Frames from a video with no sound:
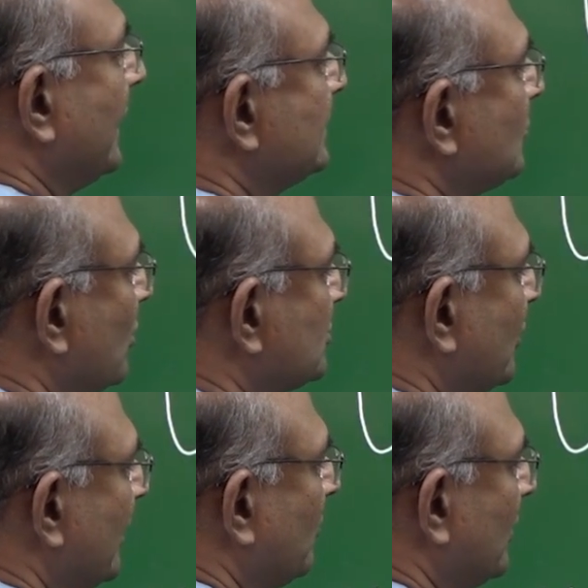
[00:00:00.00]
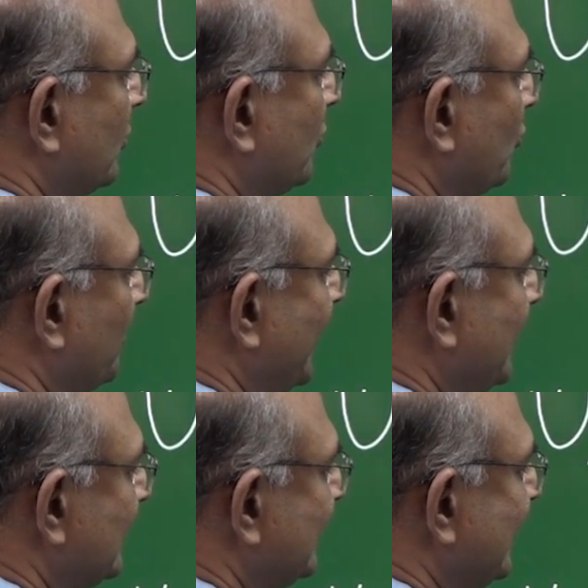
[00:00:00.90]
is also equal to q by
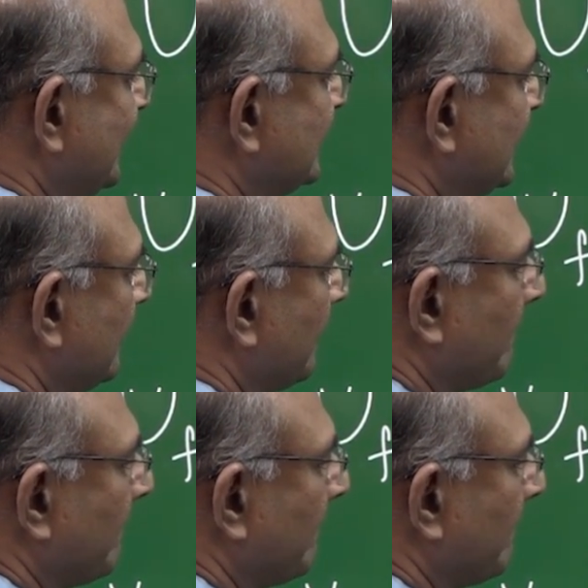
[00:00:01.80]
3c.